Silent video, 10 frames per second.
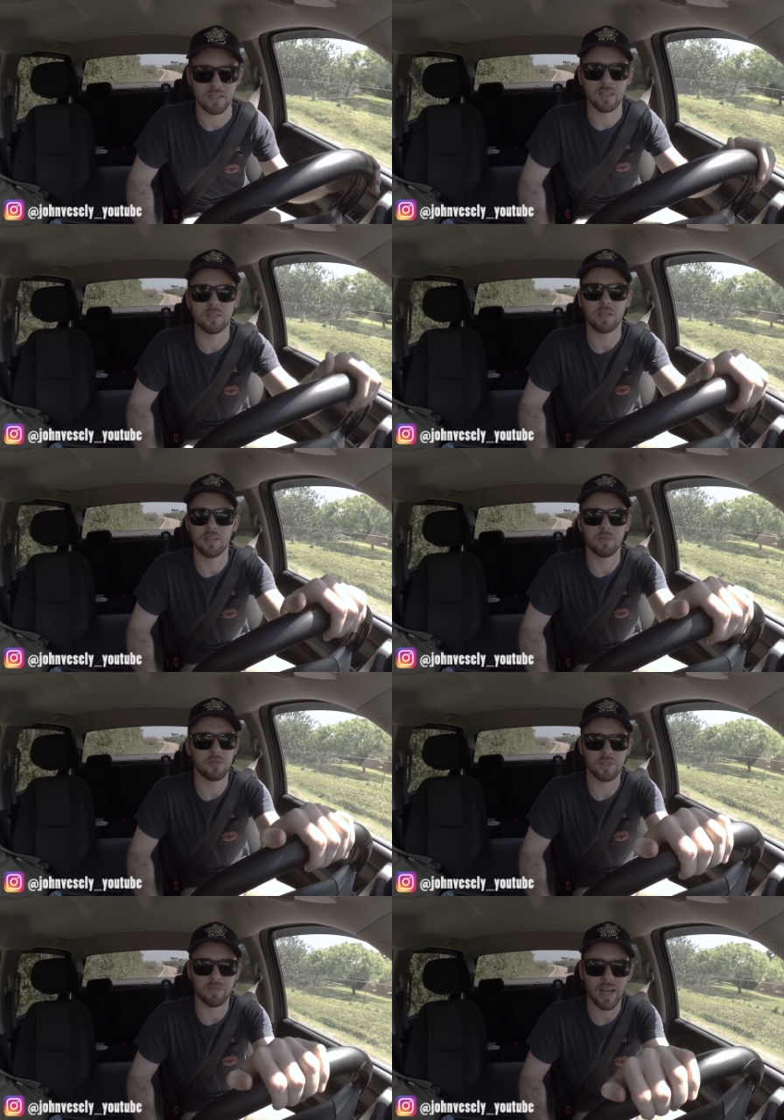it, it
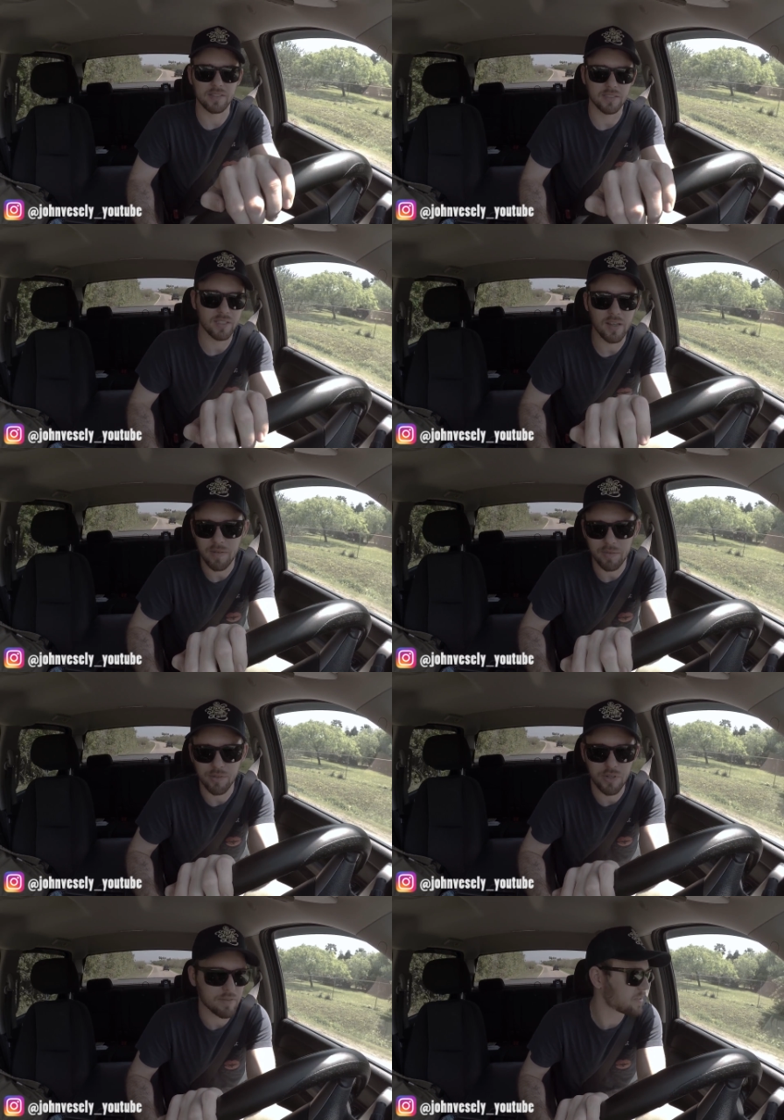was the fastest thing I've ever
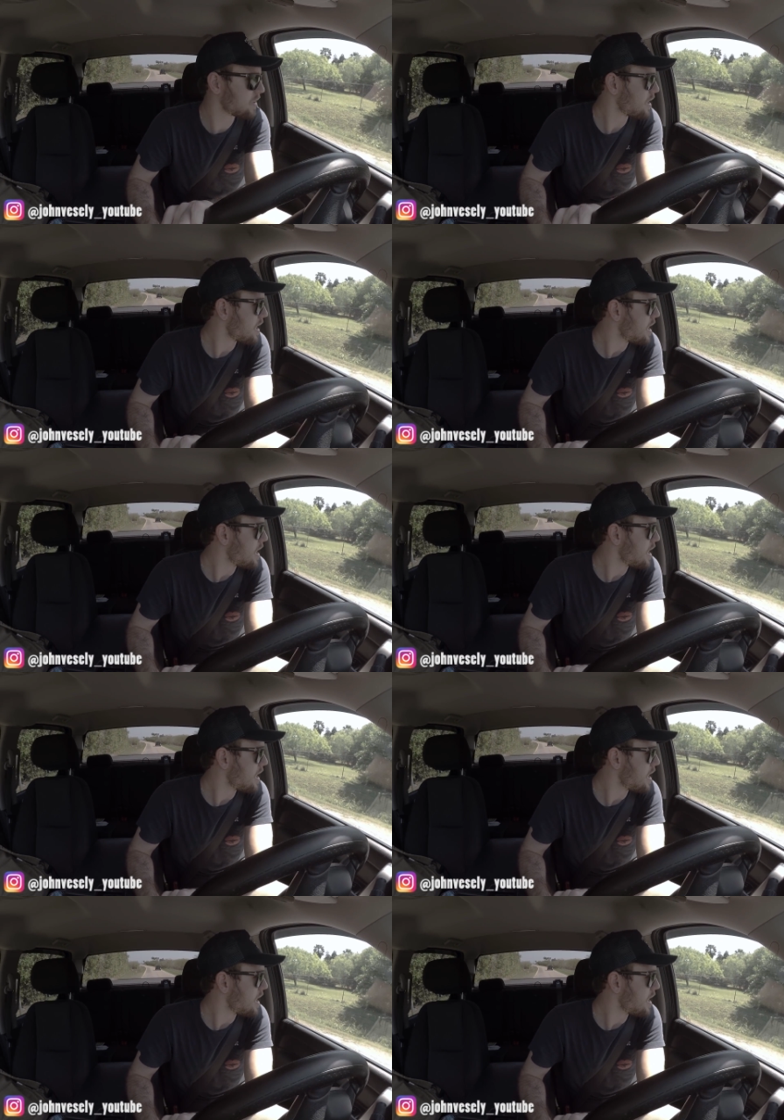driven